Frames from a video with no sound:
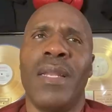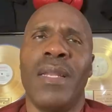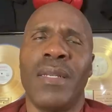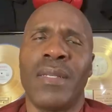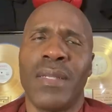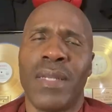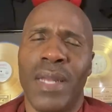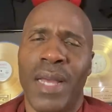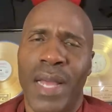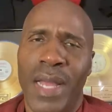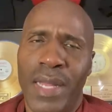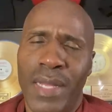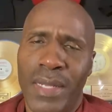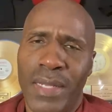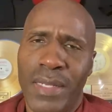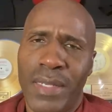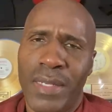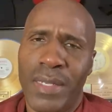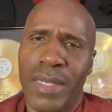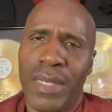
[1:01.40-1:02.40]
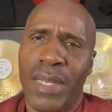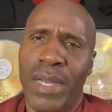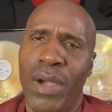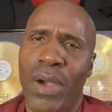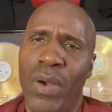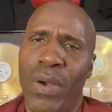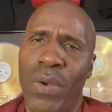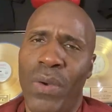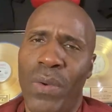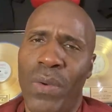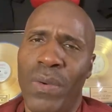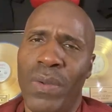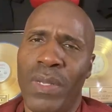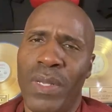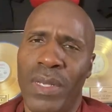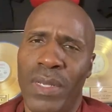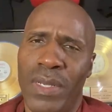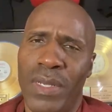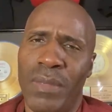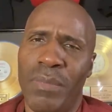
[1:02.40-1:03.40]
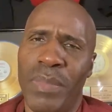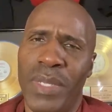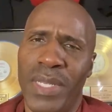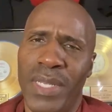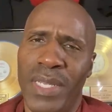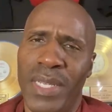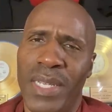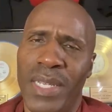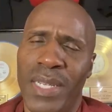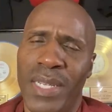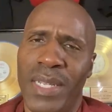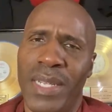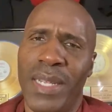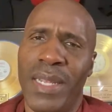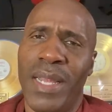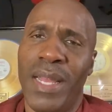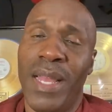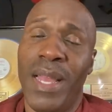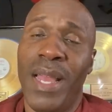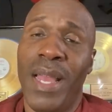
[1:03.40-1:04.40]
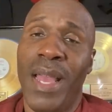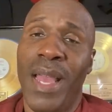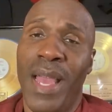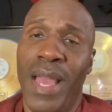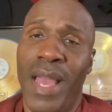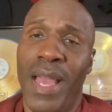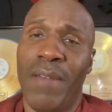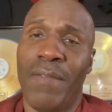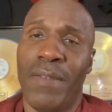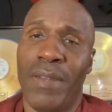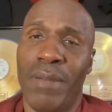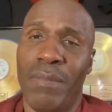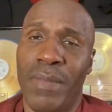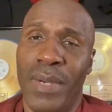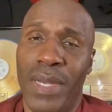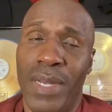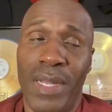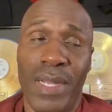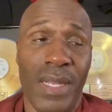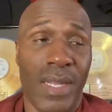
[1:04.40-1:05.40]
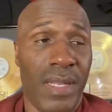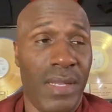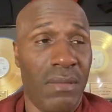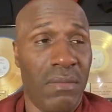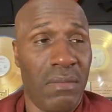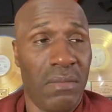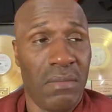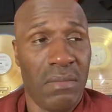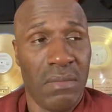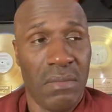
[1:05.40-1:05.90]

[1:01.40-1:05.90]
looks like Nicole could be getting half of the money, and